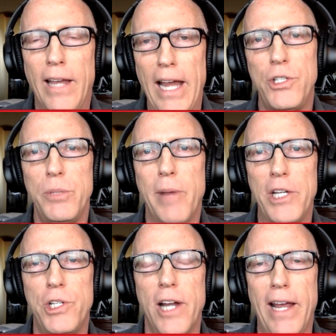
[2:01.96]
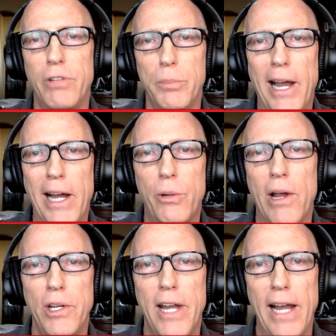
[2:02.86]
as you mentioned, I have a
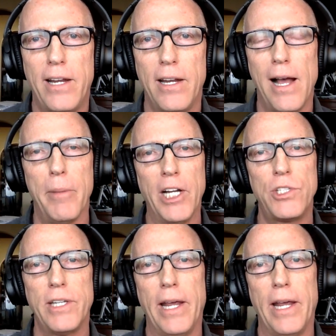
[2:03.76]
background in economics.